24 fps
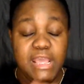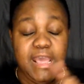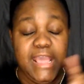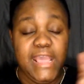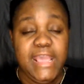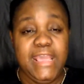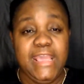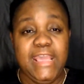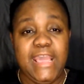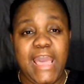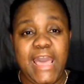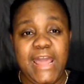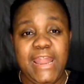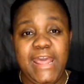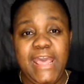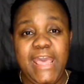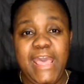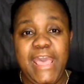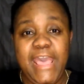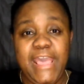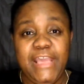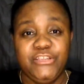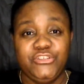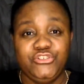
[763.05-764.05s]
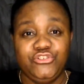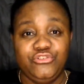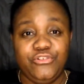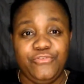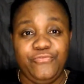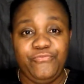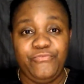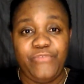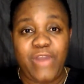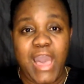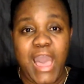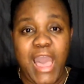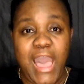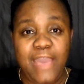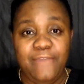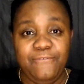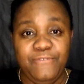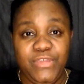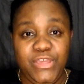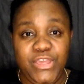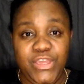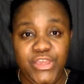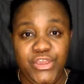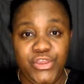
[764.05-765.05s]
He got an extra 5
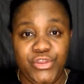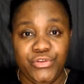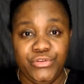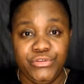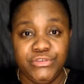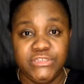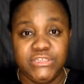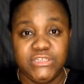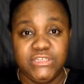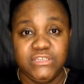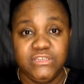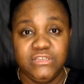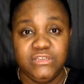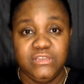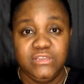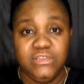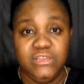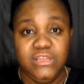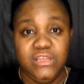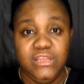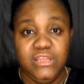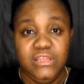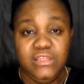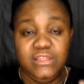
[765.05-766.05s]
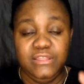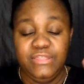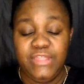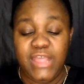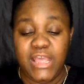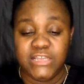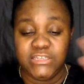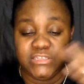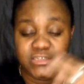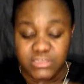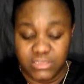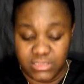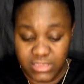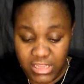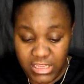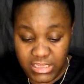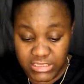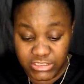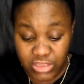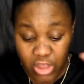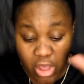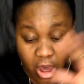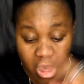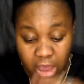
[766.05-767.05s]
years. It's
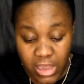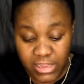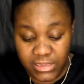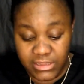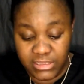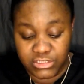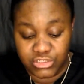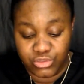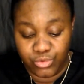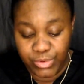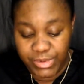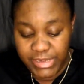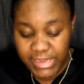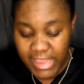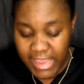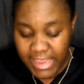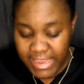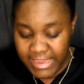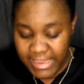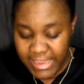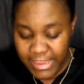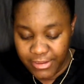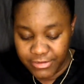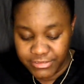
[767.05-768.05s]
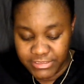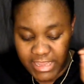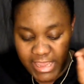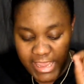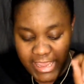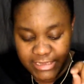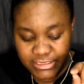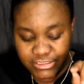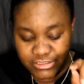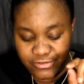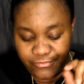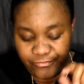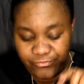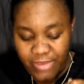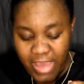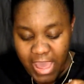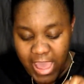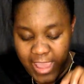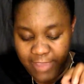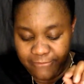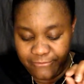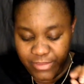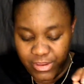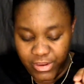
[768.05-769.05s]
all in the 28 years. An extra
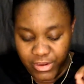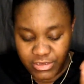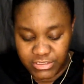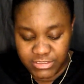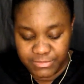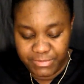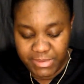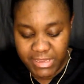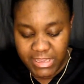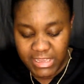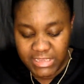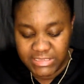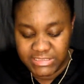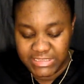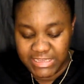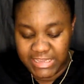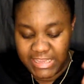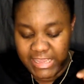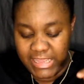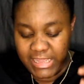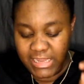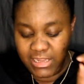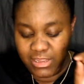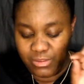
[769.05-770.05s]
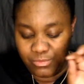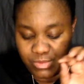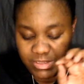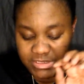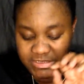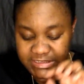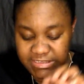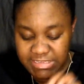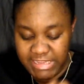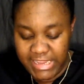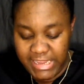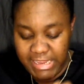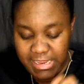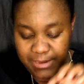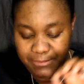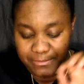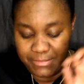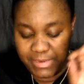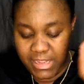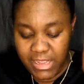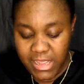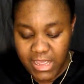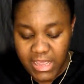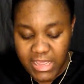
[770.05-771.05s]
5 years because the killing was deemed
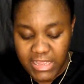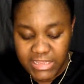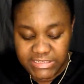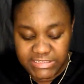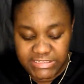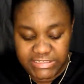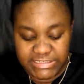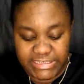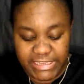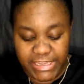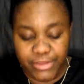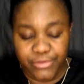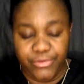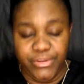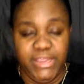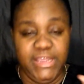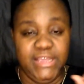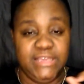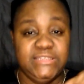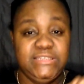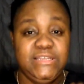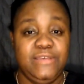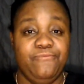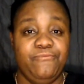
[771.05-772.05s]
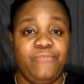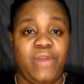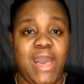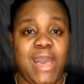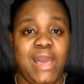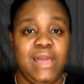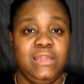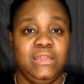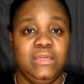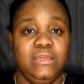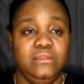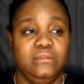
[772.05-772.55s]
serious and violent.